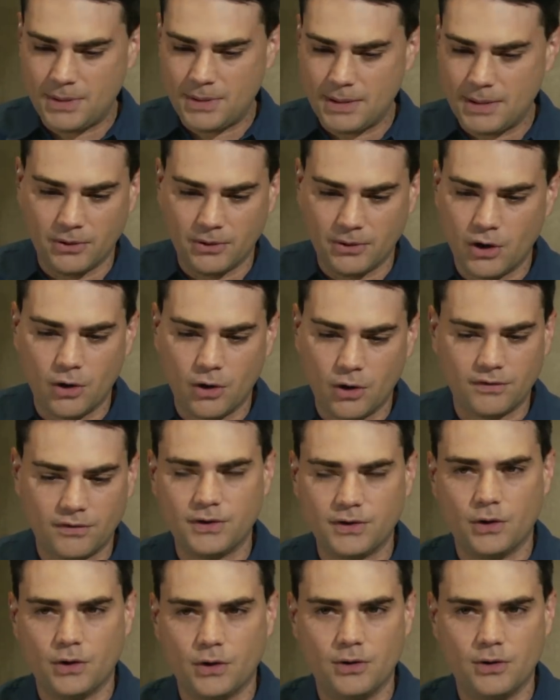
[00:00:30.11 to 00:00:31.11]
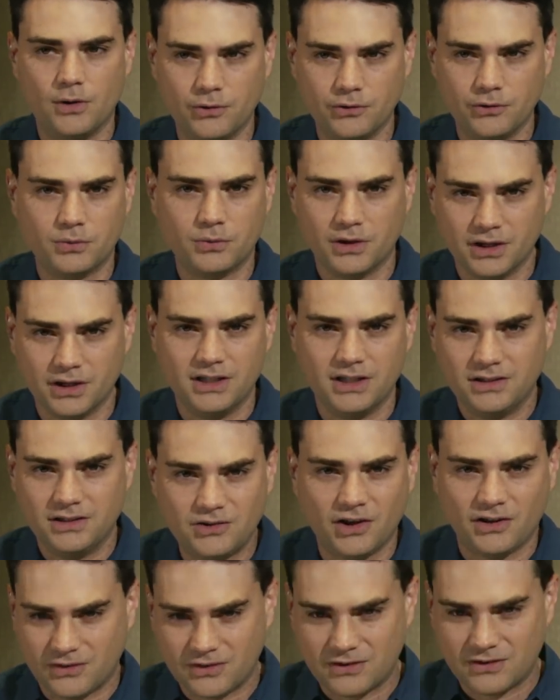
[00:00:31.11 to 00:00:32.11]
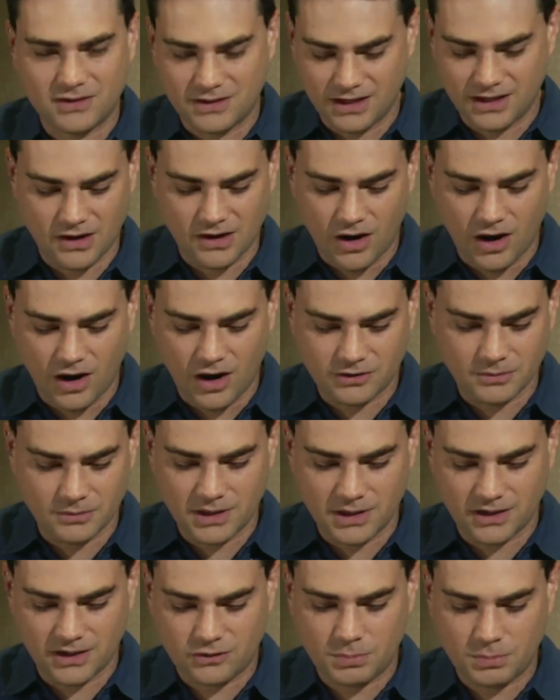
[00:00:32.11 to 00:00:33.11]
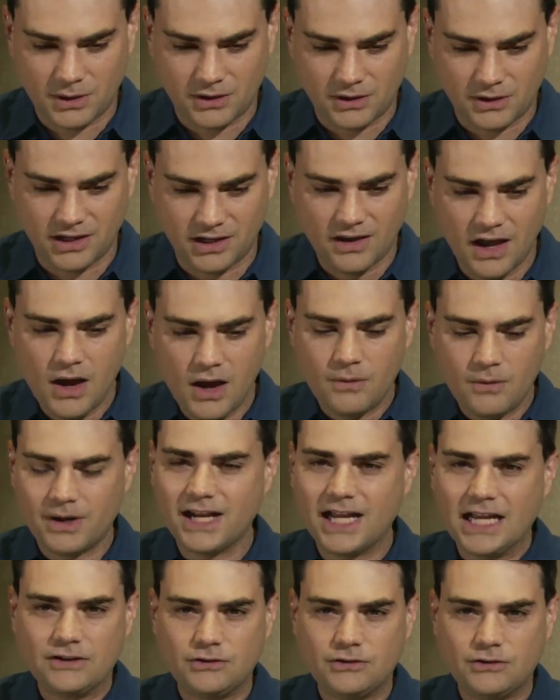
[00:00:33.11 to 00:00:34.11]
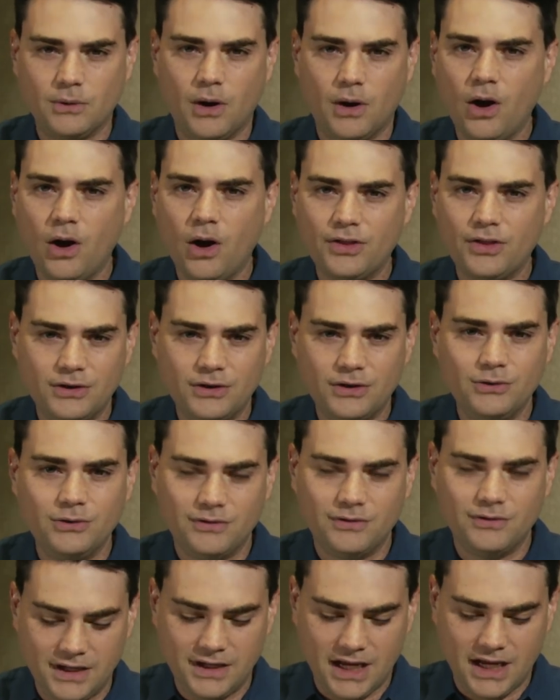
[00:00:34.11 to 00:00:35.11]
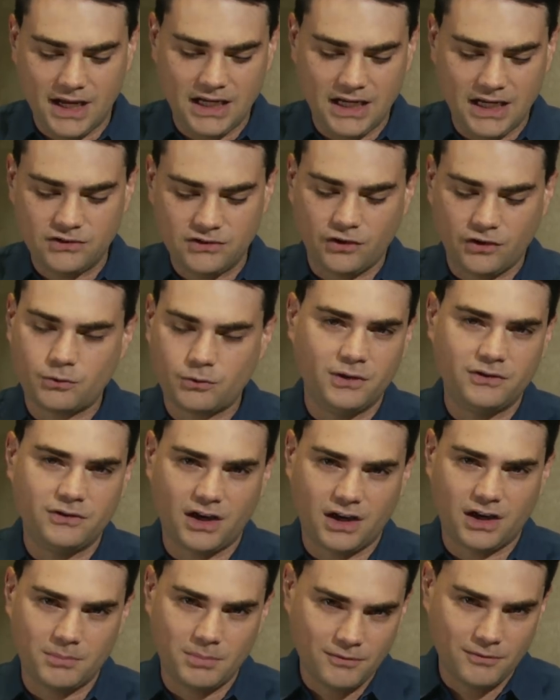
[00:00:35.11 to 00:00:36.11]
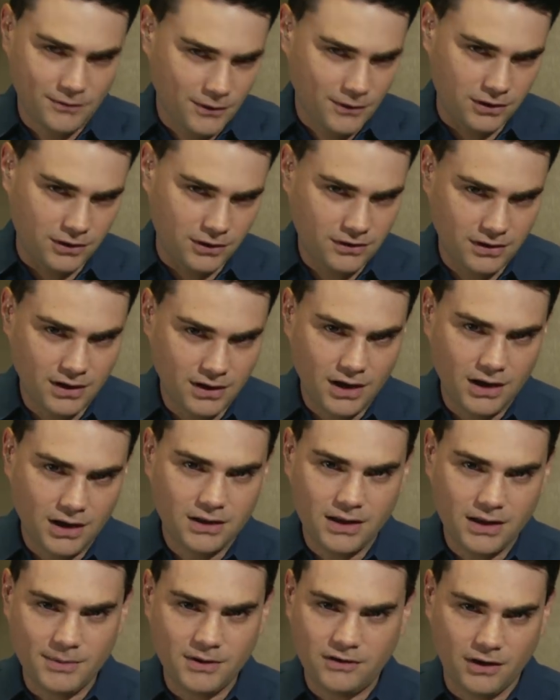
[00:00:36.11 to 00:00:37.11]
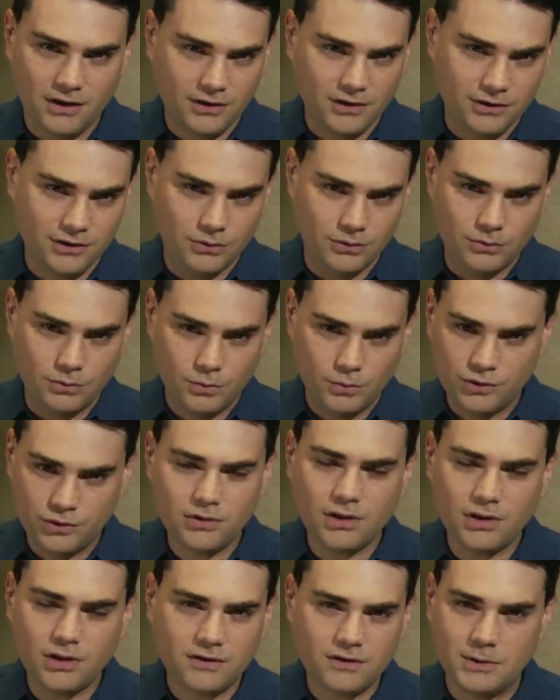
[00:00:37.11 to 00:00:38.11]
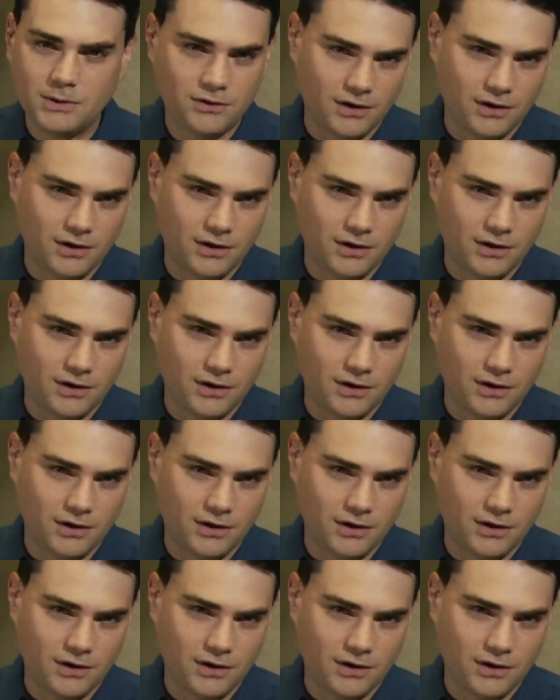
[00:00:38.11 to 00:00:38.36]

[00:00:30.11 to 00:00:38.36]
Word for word: People in the overflow room. It was really just an awesome experience. We're going to get to all the news of the day in just one second. But first, let me tell you, would you like to be